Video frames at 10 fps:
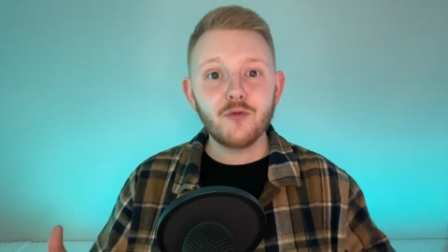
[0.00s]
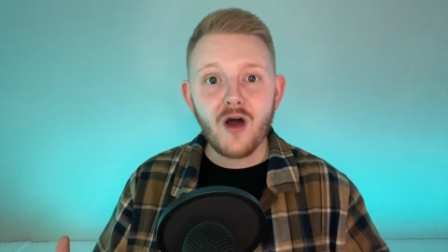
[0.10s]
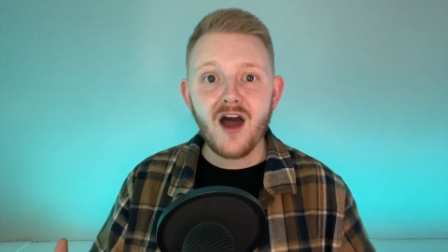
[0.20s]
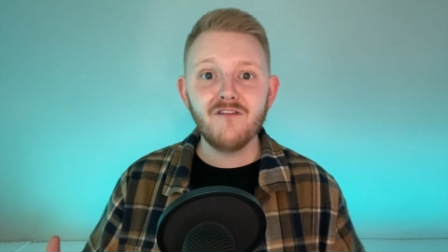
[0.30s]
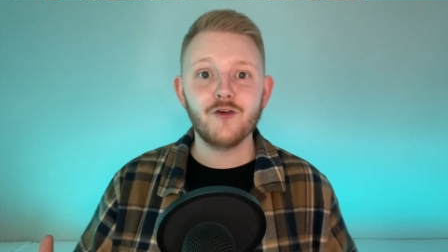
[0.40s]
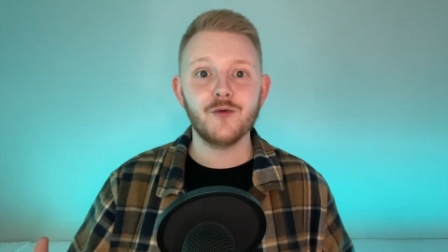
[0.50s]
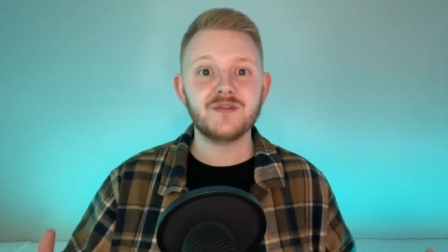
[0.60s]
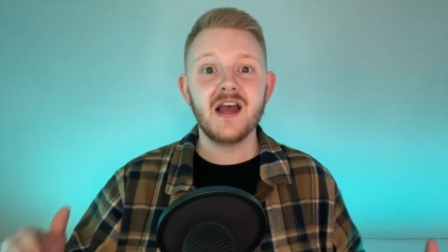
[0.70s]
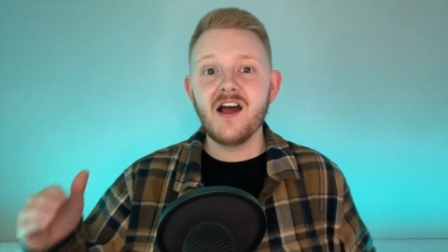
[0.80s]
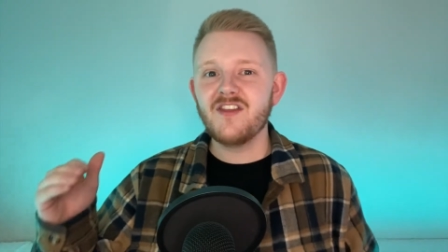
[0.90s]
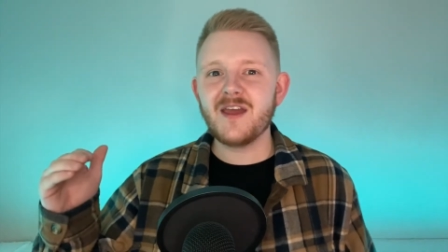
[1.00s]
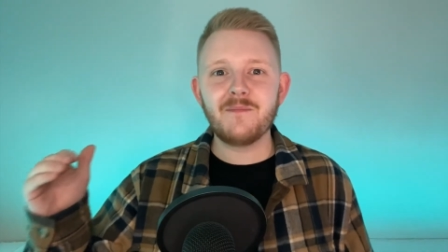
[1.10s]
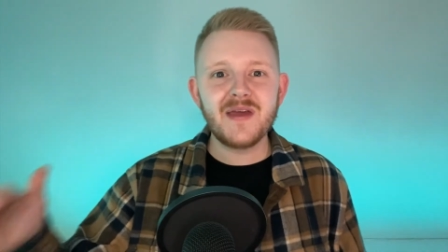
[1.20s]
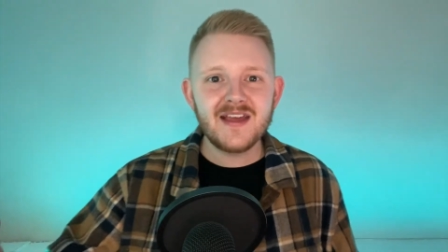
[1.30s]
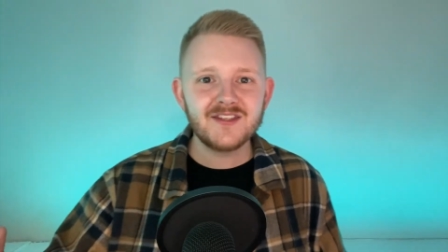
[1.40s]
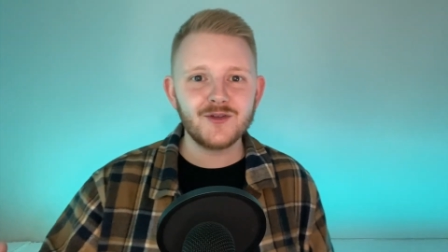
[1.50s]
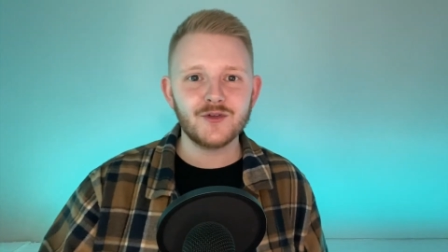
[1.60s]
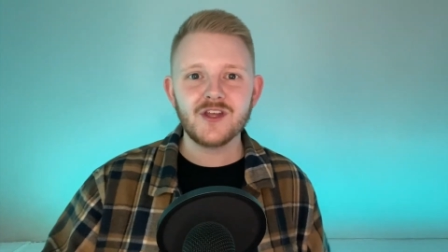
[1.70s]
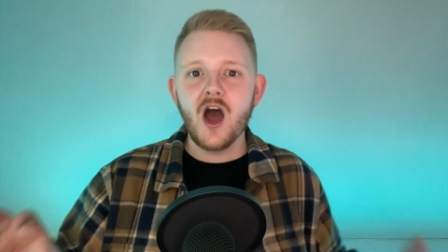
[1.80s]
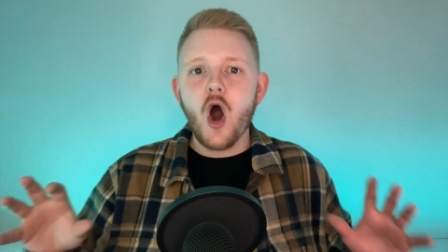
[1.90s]
Proverbs, the
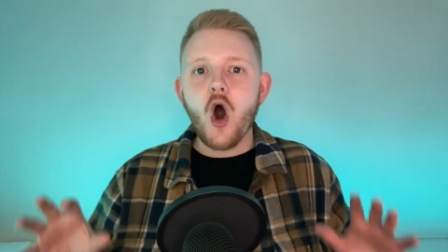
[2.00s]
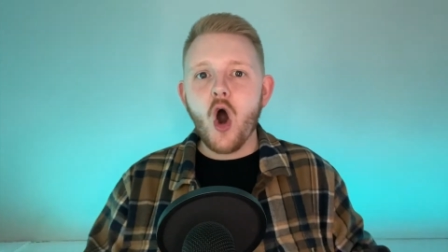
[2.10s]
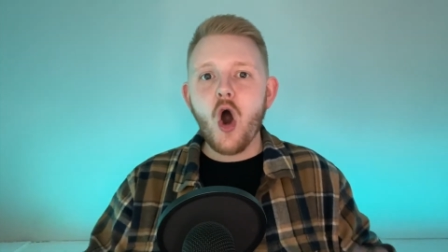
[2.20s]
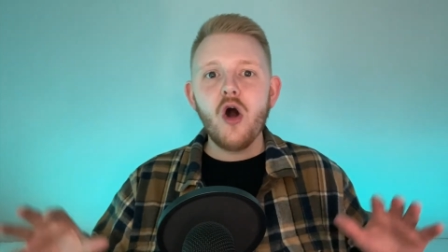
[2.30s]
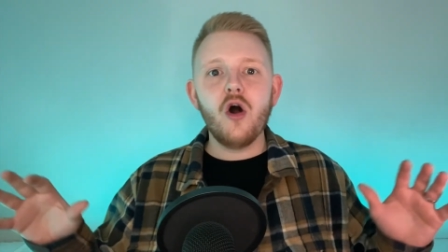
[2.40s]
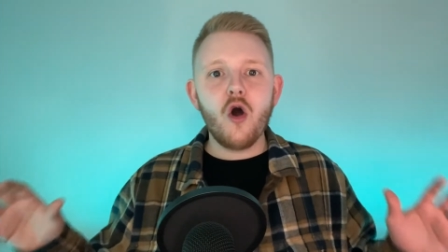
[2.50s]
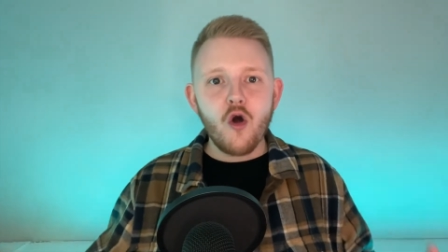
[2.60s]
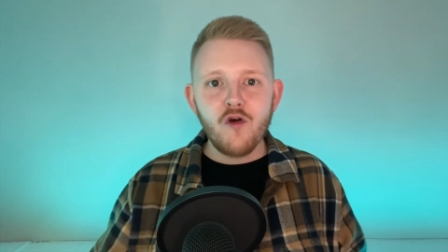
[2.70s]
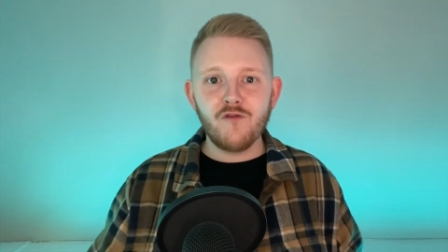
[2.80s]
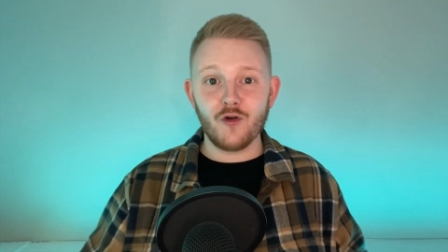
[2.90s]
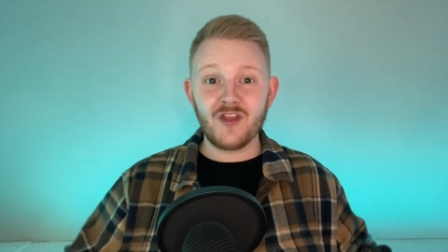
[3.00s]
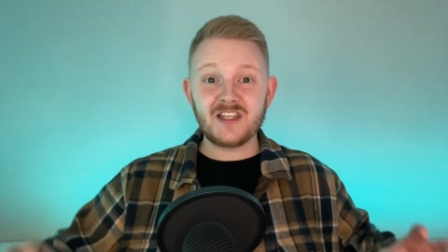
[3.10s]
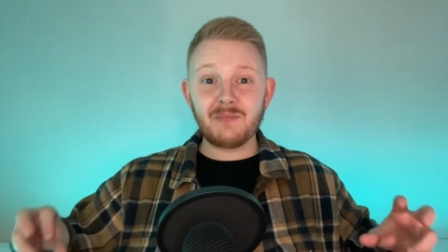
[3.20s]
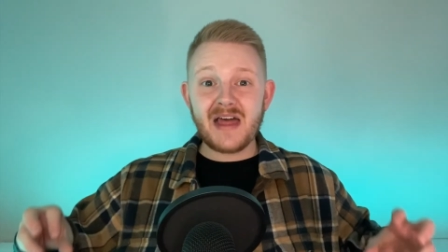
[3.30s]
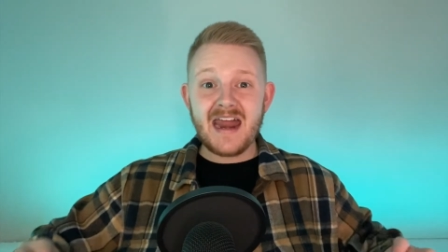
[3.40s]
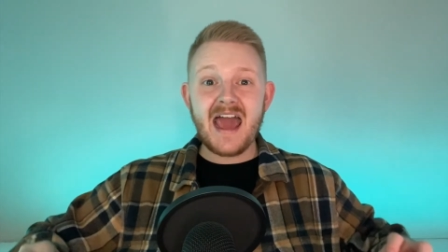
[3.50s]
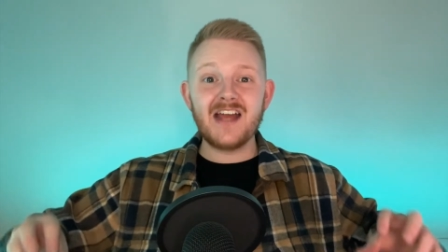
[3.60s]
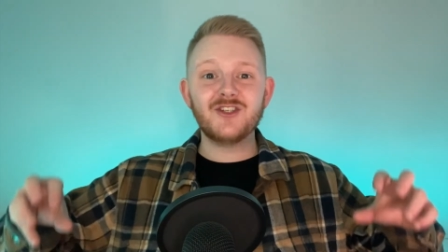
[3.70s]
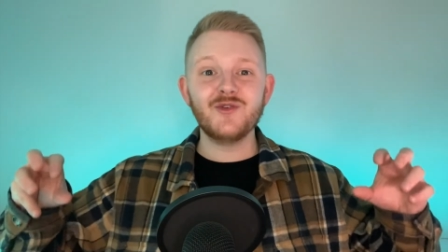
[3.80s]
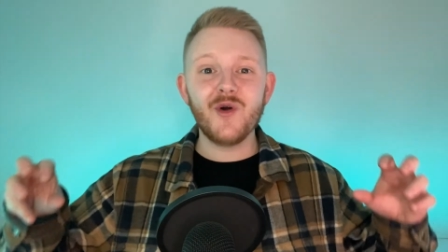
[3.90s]
epistles, all over. This plan
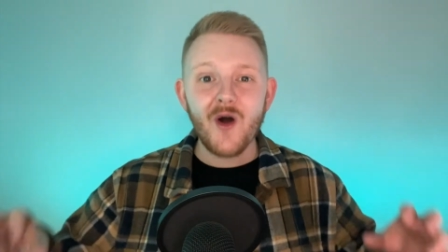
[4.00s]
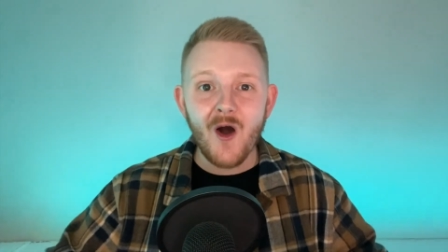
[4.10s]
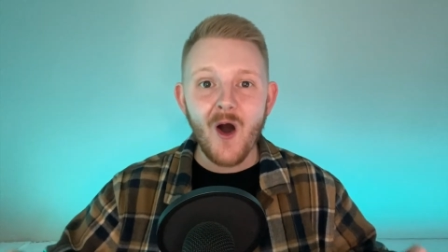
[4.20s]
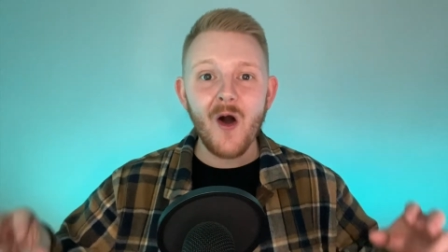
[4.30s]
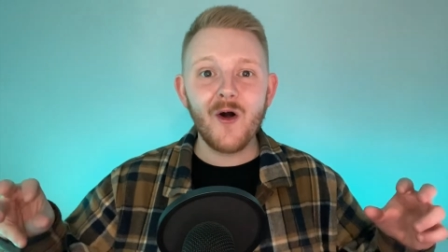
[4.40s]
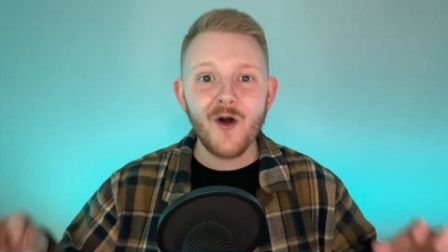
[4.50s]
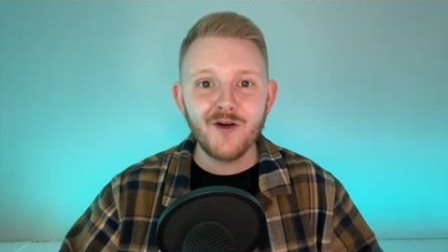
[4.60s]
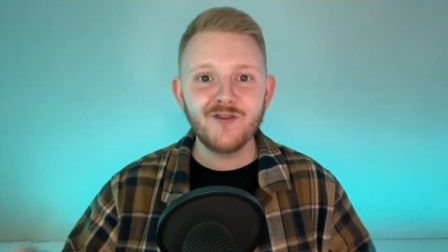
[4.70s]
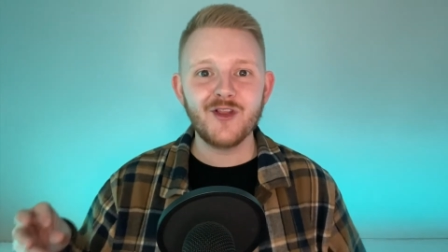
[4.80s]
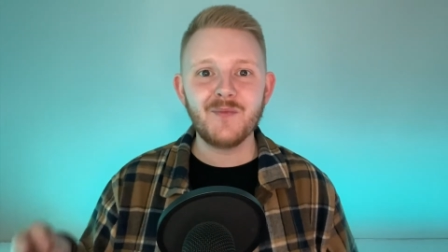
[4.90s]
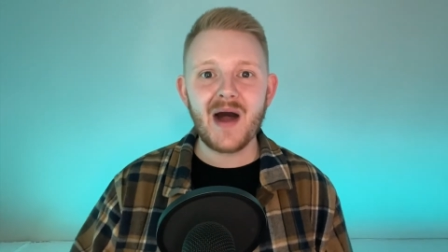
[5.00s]
has you all over the